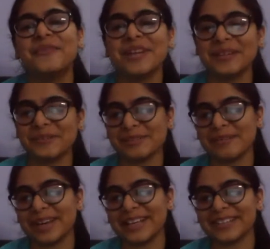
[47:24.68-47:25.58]
Will you be
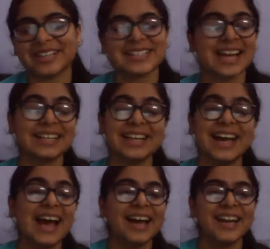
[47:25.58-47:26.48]
my mentor when selected?
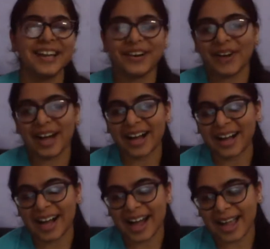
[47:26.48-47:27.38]
No,
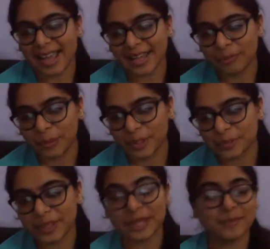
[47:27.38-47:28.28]
I
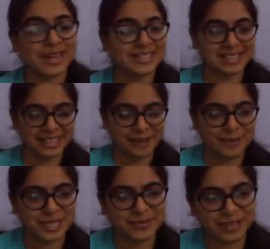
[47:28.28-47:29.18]
won't be your mentor in the
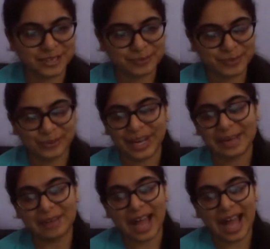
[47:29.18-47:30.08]
MLH Fellowship
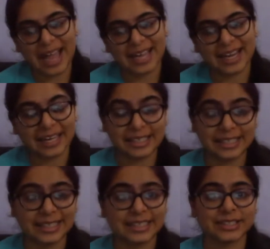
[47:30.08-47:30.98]
program.
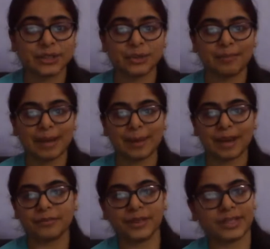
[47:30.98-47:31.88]
So my
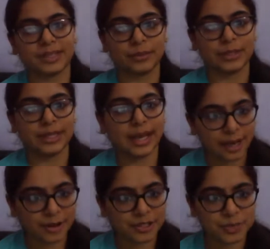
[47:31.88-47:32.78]
bandwidth only
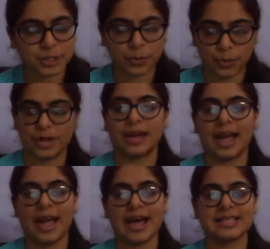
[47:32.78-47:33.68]
allows me to
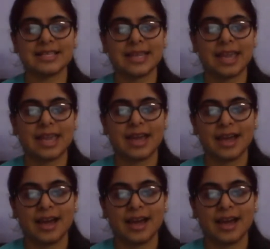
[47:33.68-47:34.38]
work as my